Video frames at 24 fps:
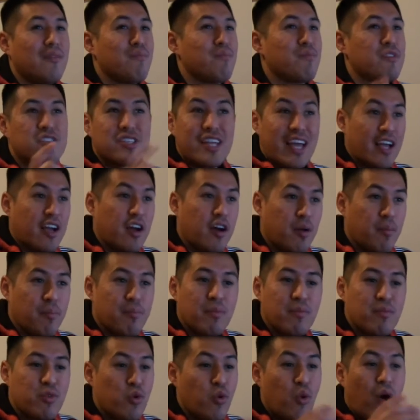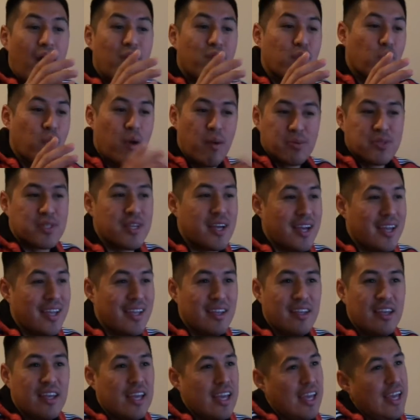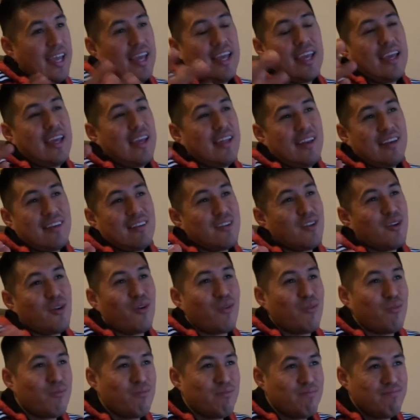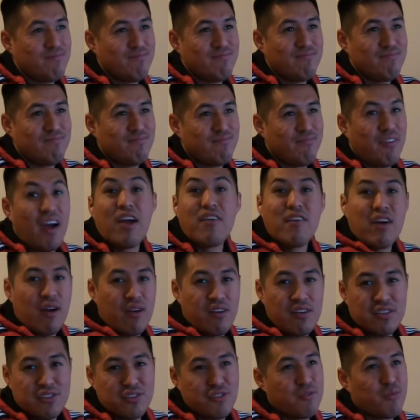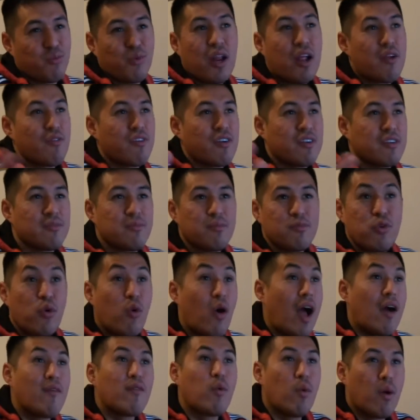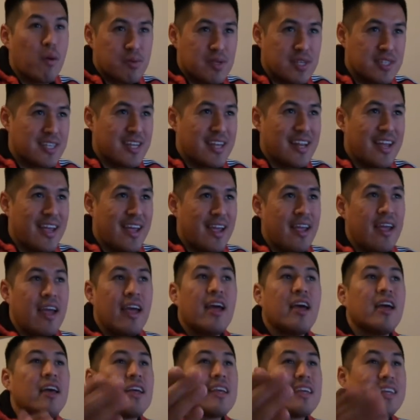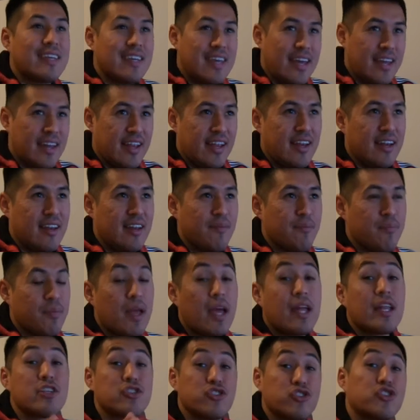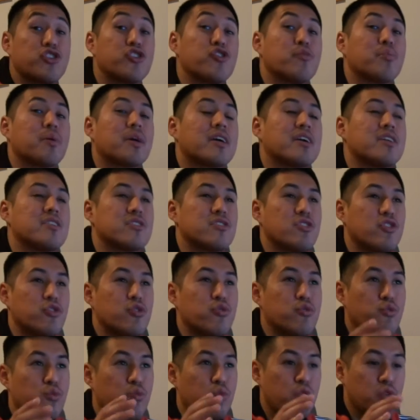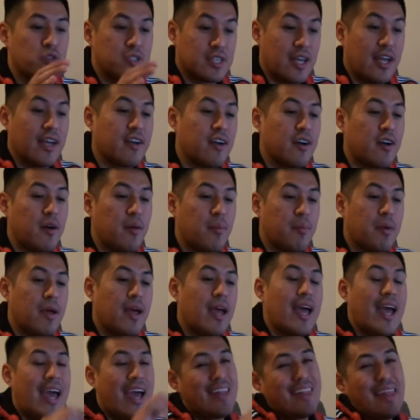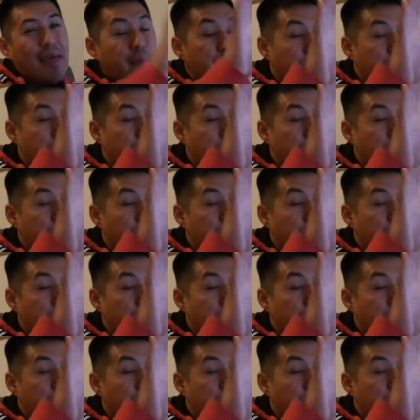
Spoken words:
sign up. You'll have a website in 5 hours or whatever. You'll have a website today. Get it. And it's true because you sign up and they